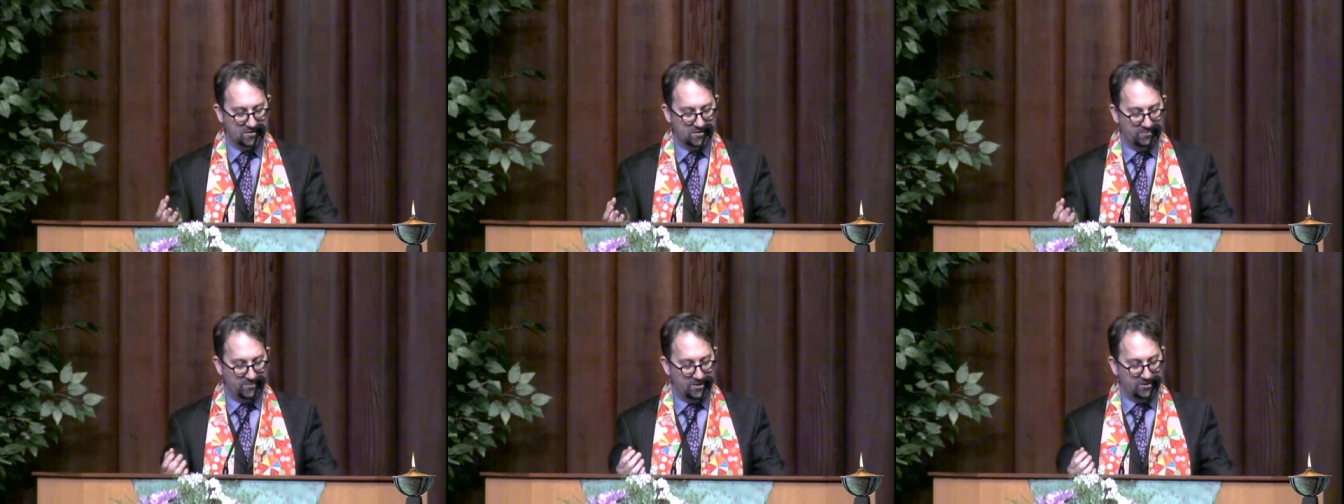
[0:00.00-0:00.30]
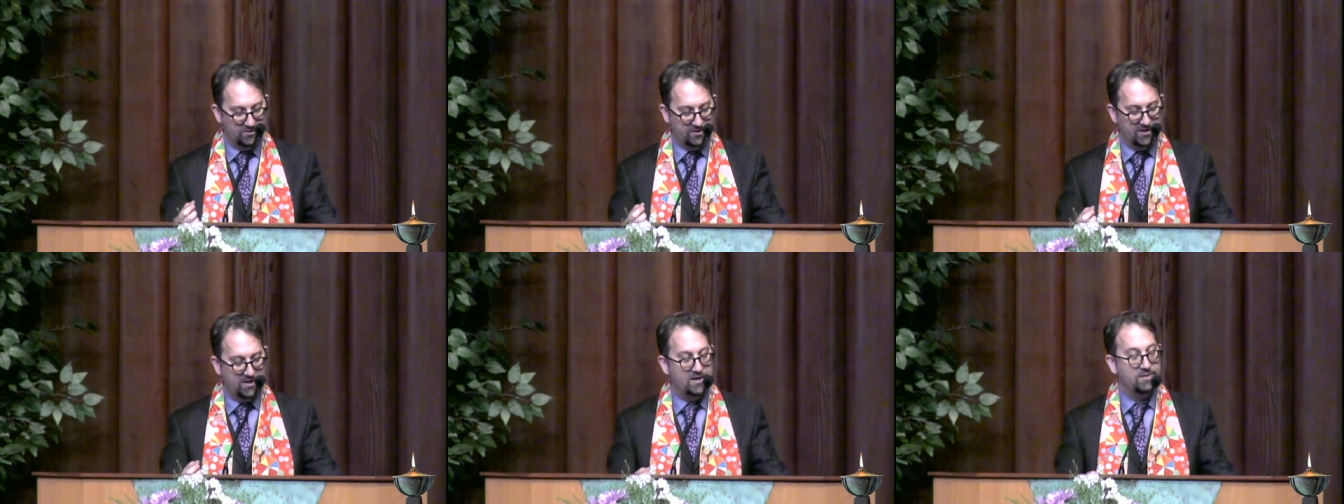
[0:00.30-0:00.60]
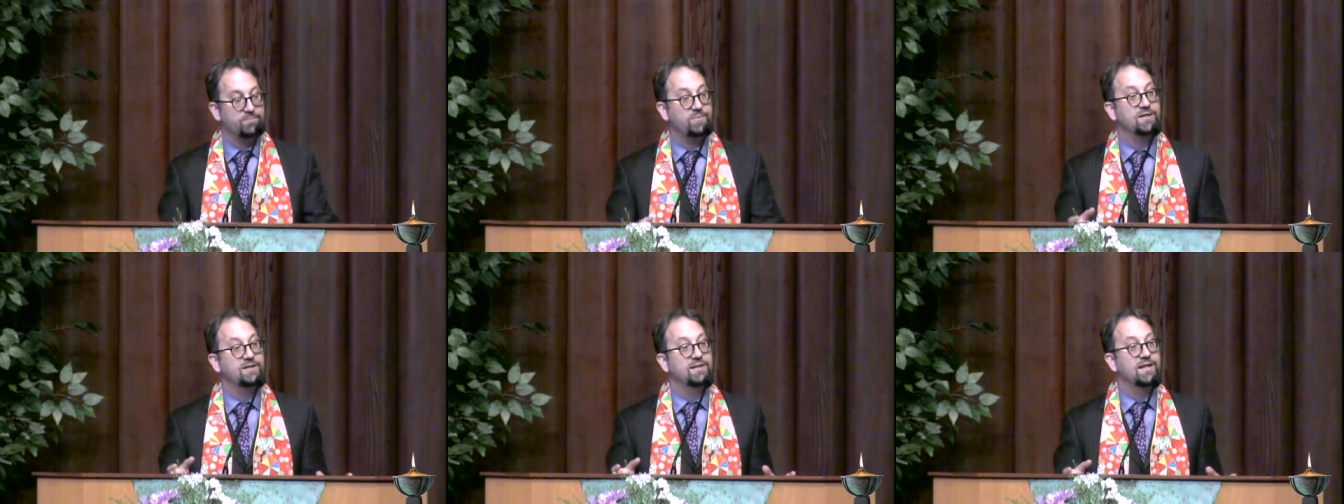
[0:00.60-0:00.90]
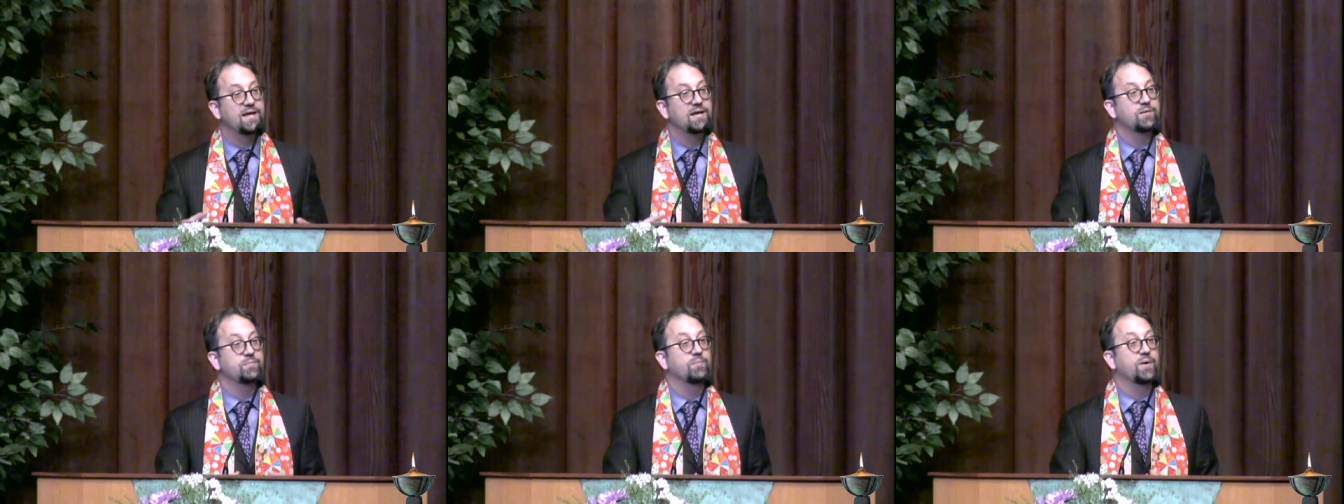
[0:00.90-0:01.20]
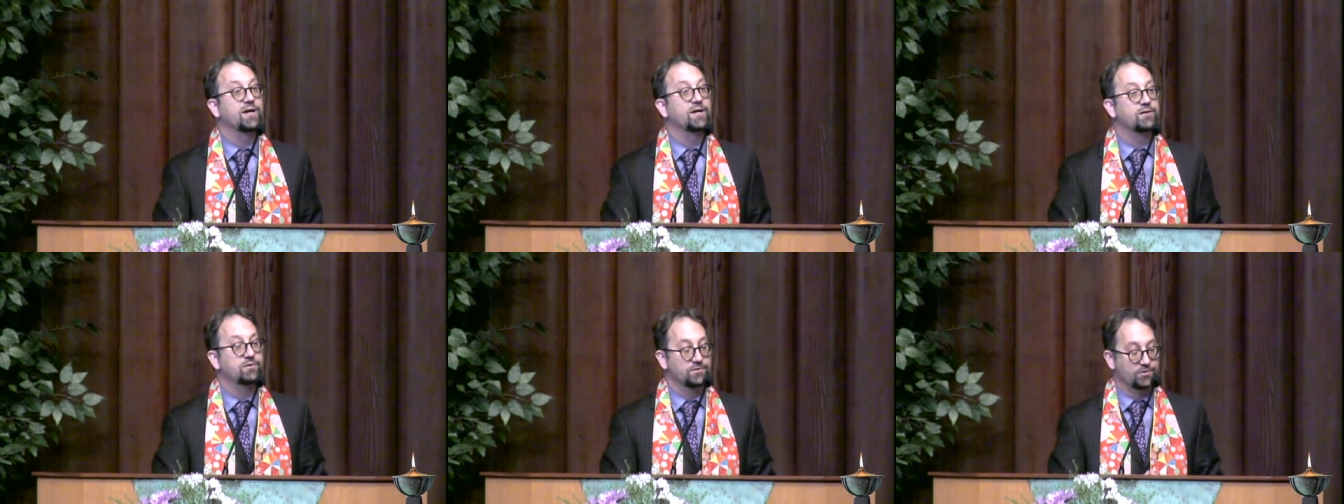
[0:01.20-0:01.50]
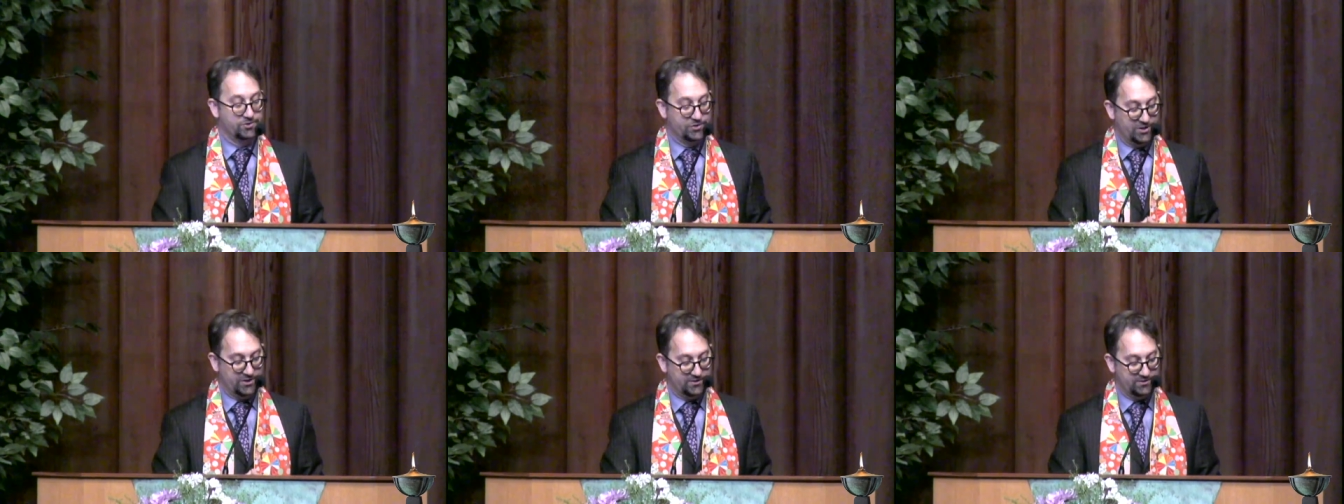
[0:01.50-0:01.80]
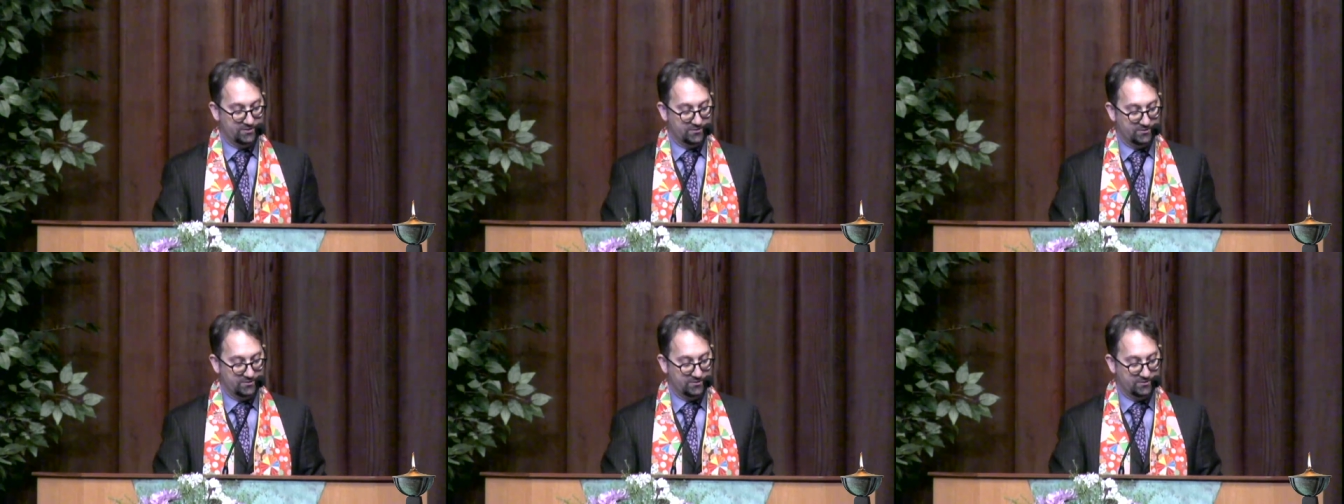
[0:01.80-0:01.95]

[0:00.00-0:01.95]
community be led by clergy.